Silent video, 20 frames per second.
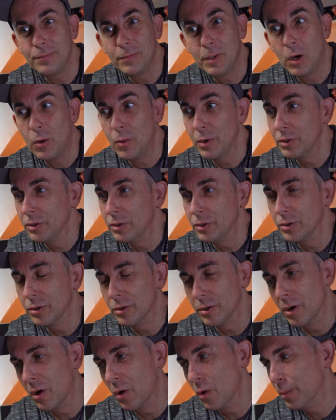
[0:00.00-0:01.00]
Oh, I
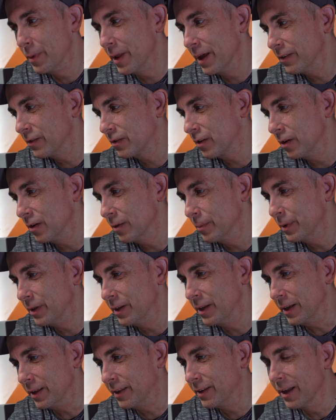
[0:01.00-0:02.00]
sure hope that's gonna be
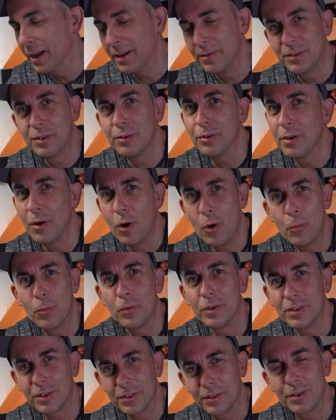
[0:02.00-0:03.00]
it. I sure hope
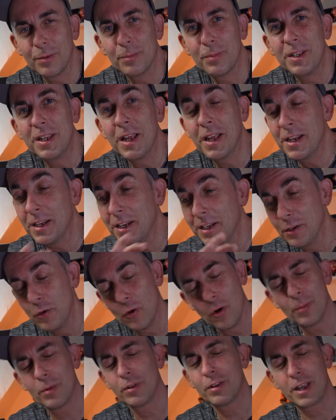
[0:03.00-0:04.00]
we're just gonna be a
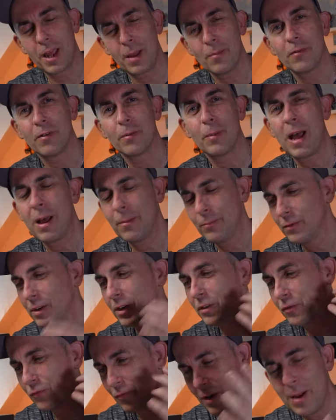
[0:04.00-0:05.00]
normal game. I'm
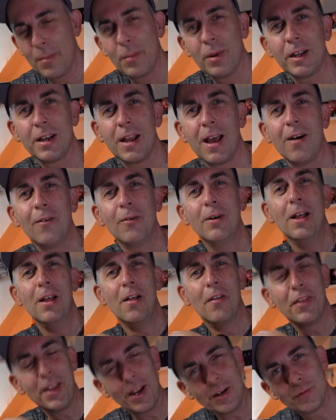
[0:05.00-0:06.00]
just rambling now.
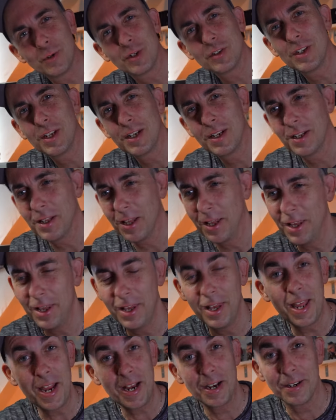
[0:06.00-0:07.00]
Thanks for watching.
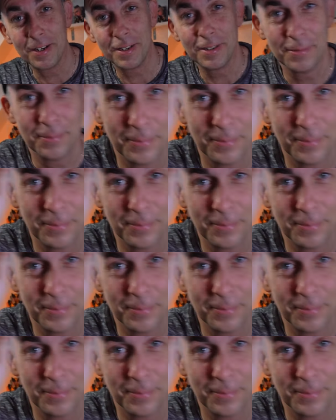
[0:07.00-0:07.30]
Later.